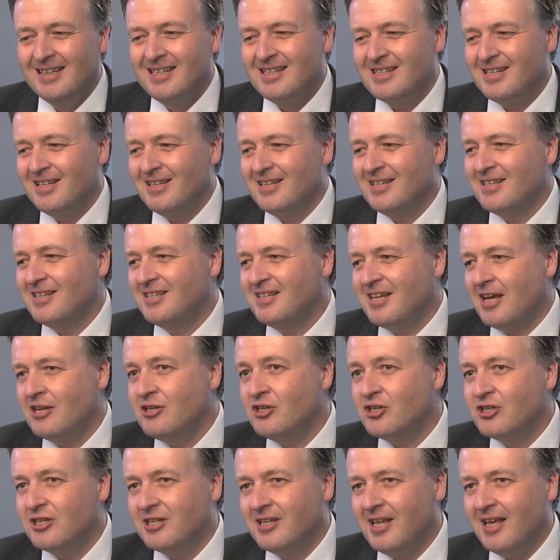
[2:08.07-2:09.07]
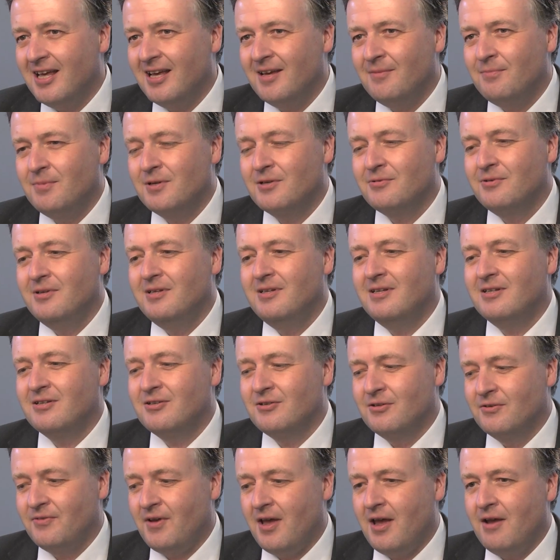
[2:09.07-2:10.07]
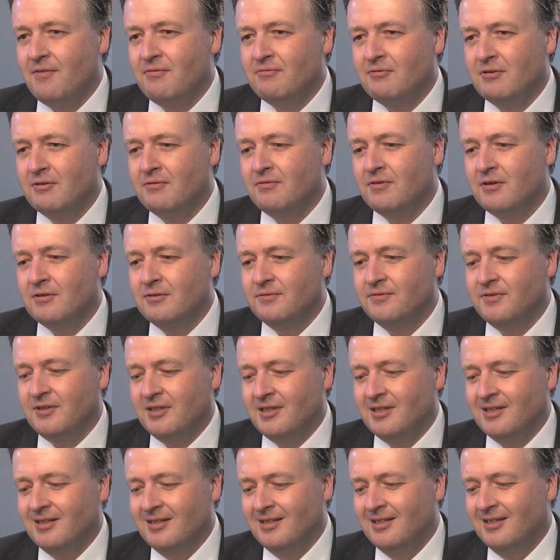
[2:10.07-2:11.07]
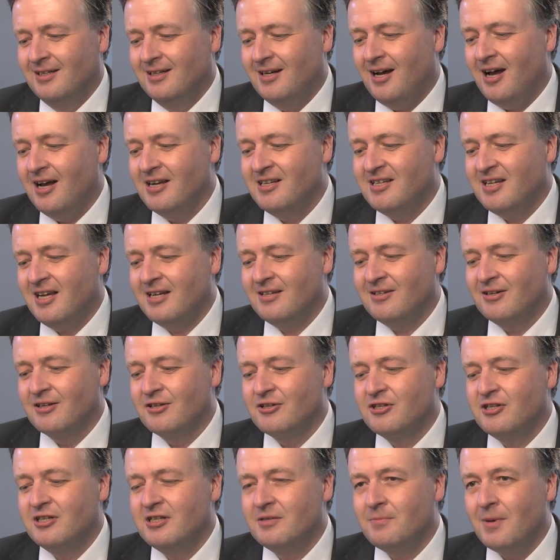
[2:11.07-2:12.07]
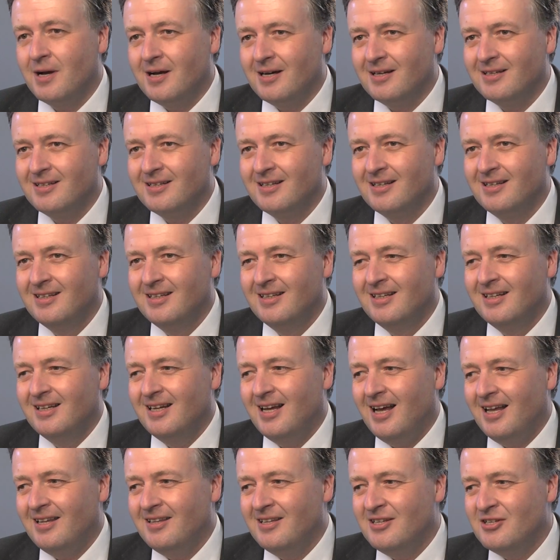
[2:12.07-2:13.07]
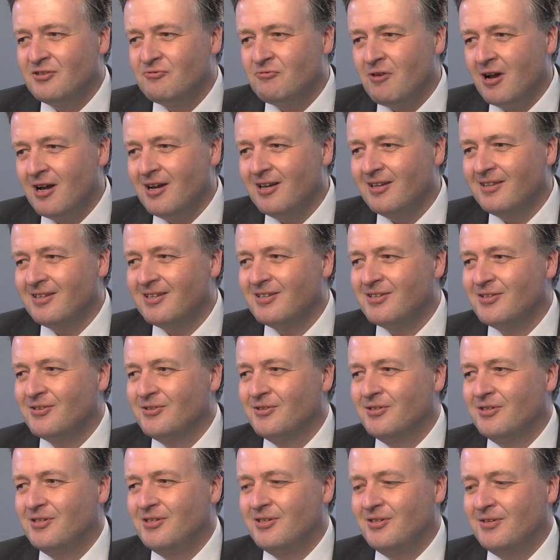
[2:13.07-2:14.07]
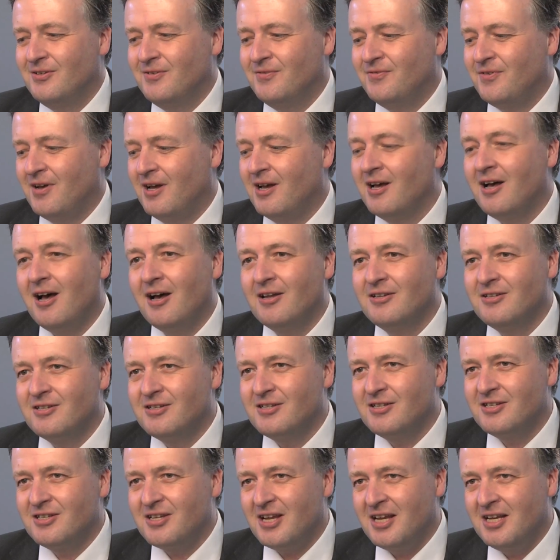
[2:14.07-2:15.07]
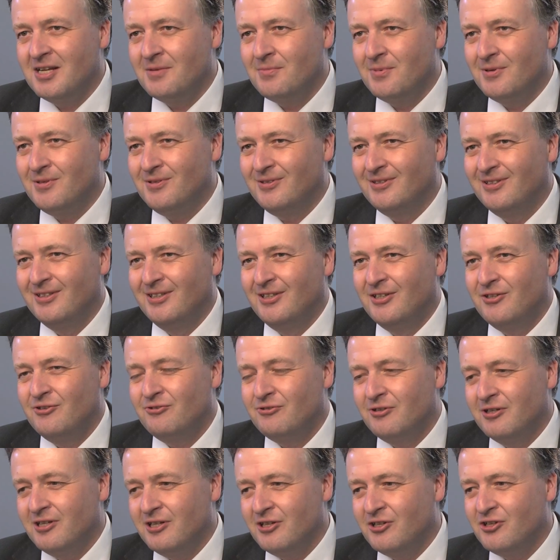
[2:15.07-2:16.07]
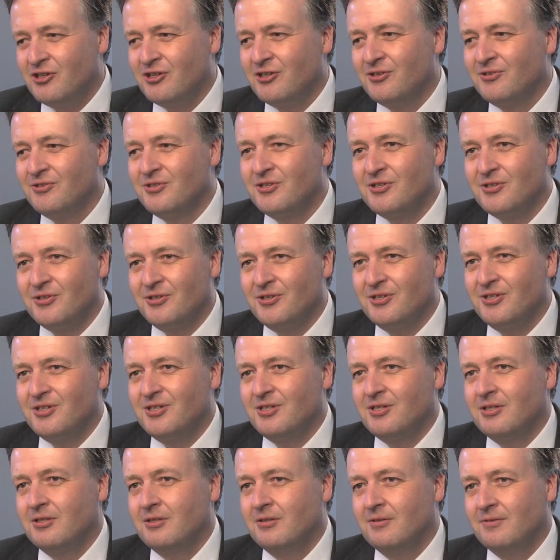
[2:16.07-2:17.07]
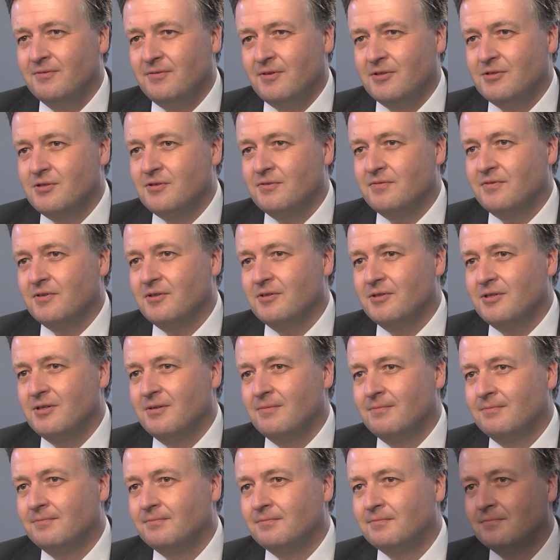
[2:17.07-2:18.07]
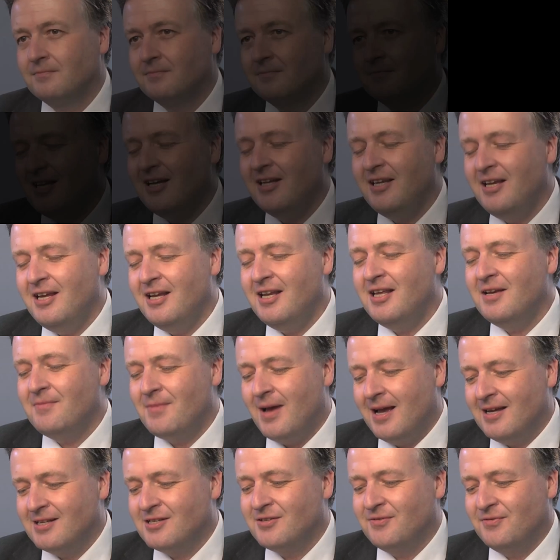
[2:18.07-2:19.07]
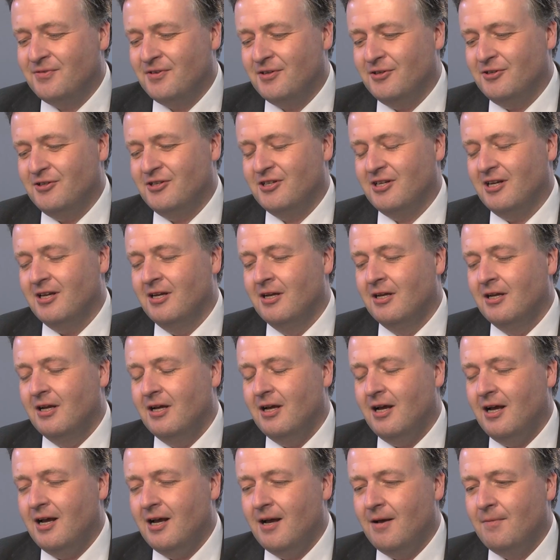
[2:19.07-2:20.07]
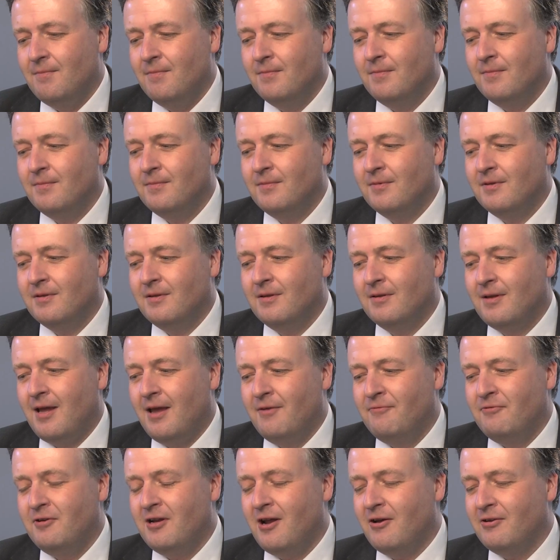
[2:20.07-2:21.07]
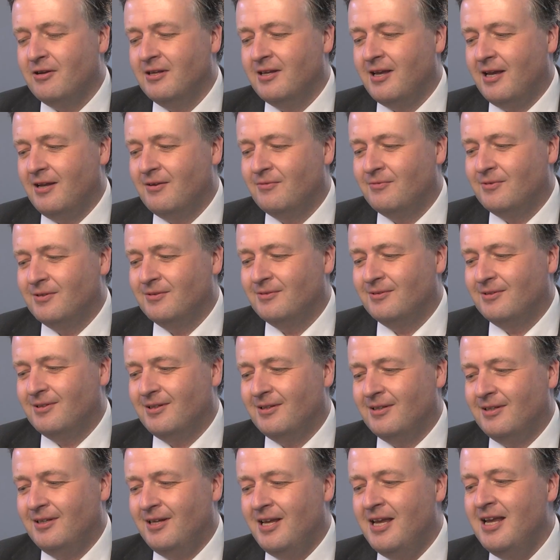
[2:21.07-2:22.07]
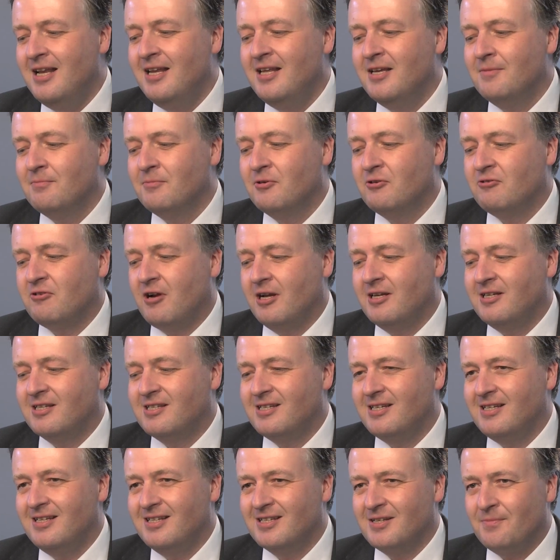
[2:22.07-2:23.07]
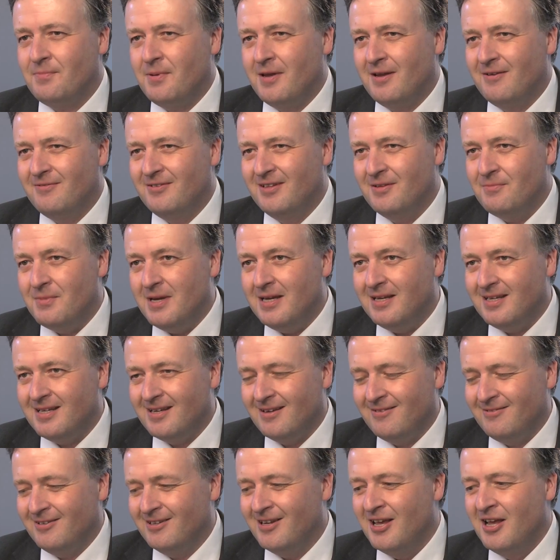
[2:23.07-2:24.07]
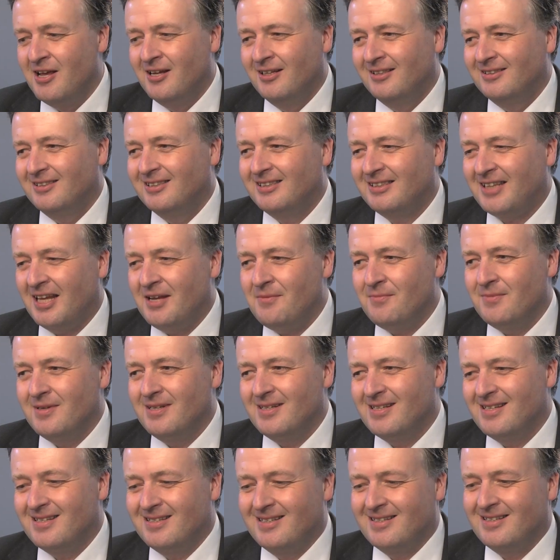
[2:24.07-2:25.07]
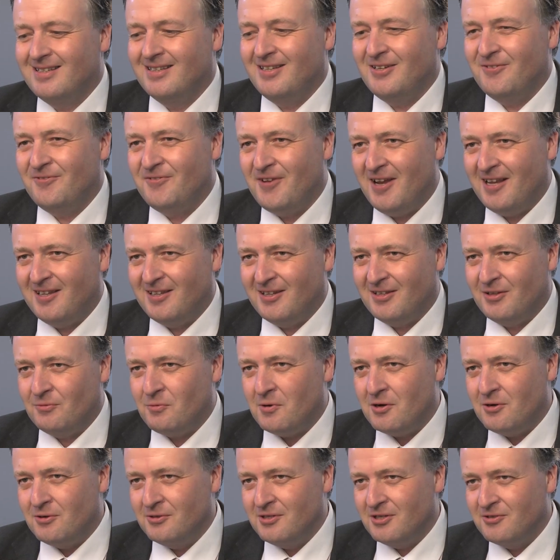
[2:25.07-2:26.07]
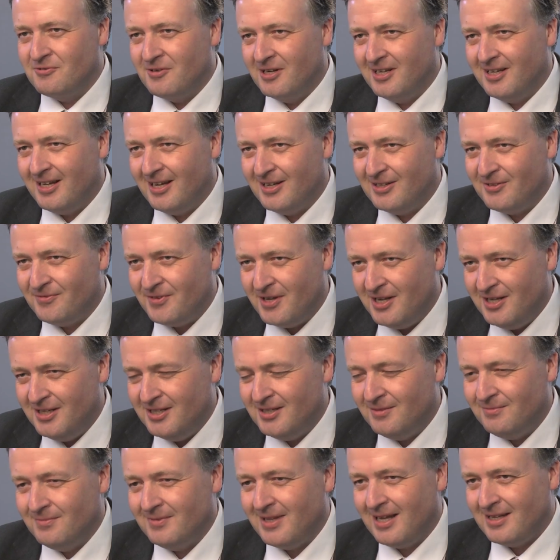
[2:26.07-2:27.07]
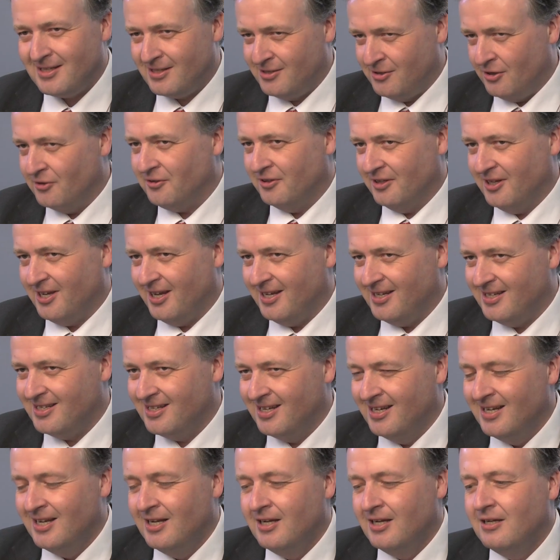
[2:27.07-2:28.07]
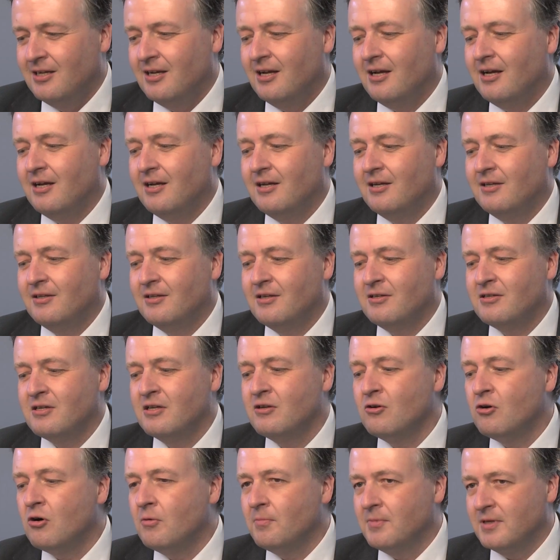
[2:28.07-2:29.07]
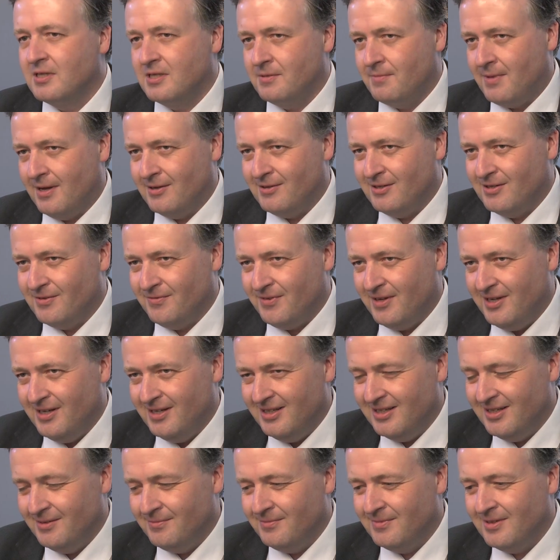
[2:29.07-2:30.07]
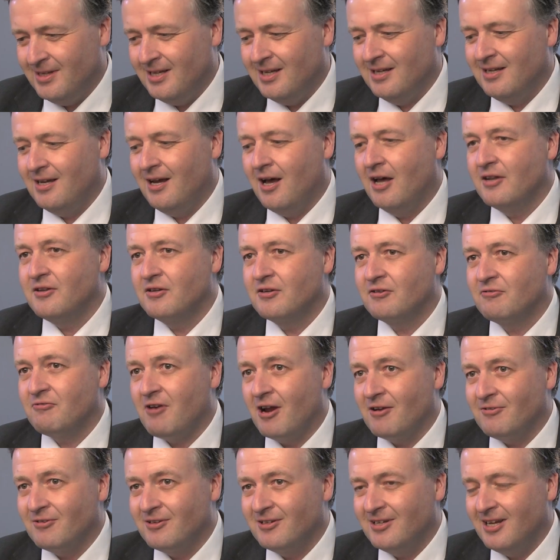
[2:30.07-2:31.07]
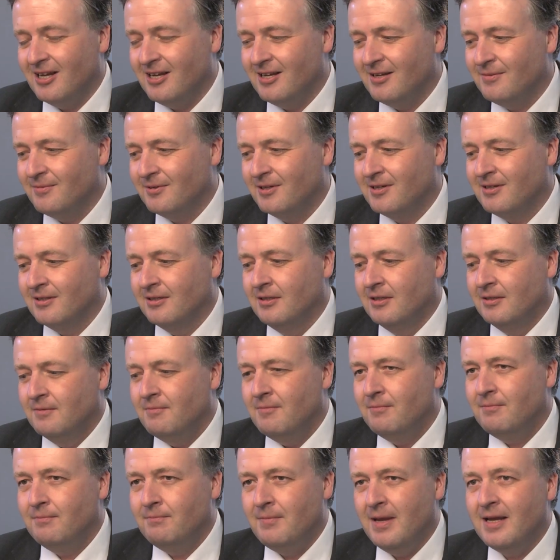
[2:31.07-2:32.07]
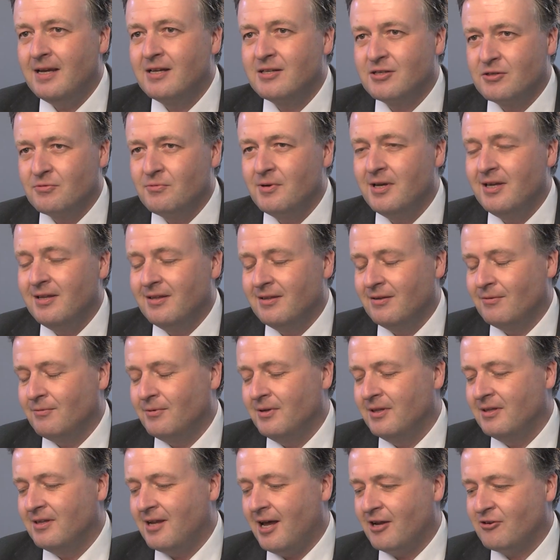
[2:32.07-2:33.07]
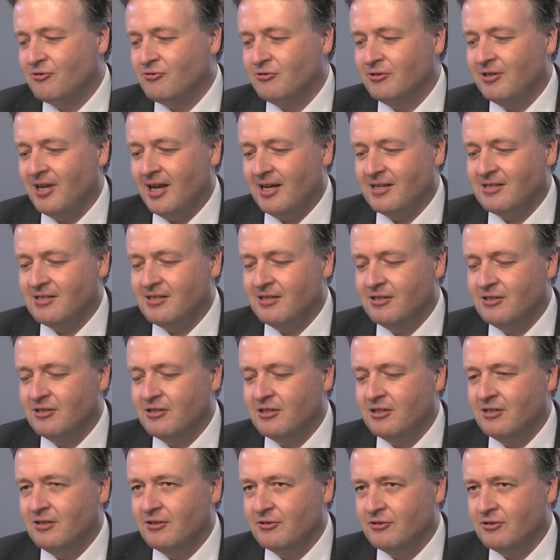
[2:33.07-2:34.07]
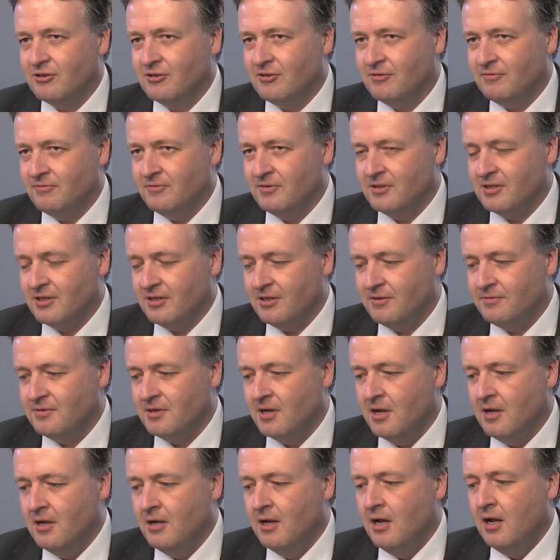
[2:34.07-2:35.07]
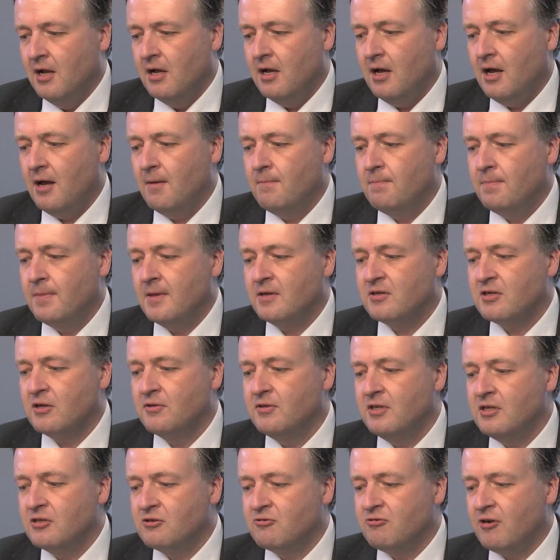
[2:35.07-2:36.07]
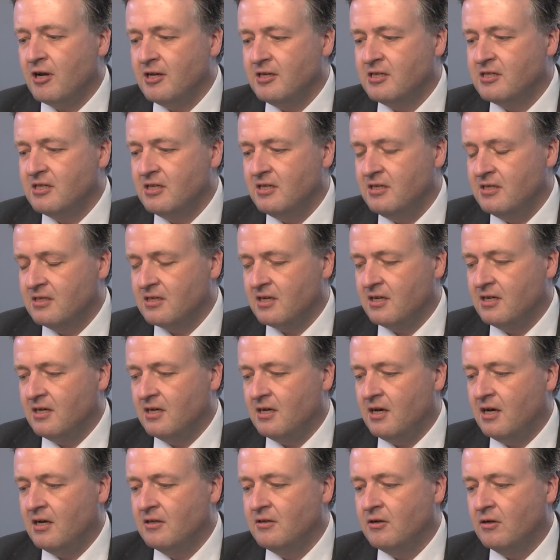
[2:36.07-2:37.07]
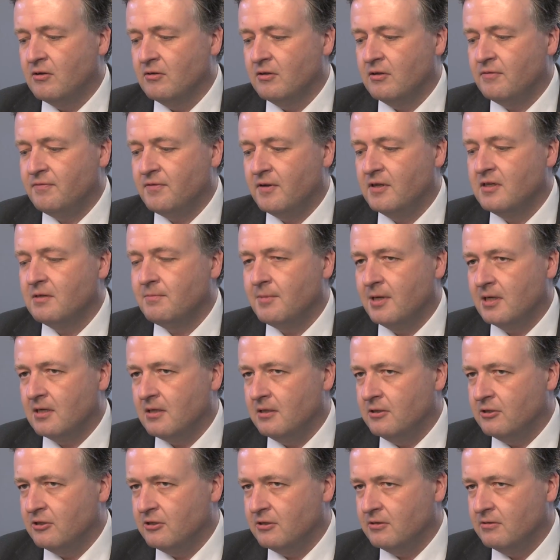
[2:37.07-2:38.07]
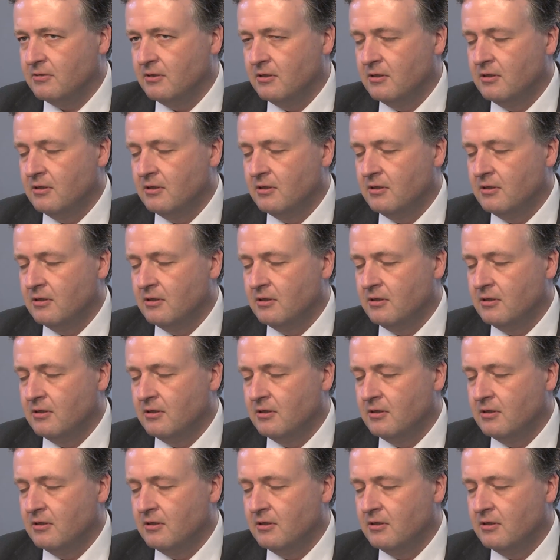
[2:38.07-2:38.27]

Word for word: So there's a tension there between this sort of ever-evolving high technology demand and this rather sort of uh, unsustainable traditional source, fossil fuels. Helium has a future. Um, every now and again, one, helium crises appear in the media and statements to the effect that the world is running out of helium. That's not the case. Uh, there's enormous amounts of helium uh, underground, uh, mixed with, with natural gas and geological reserves. Um, so these crises are, are not the fundamental issue.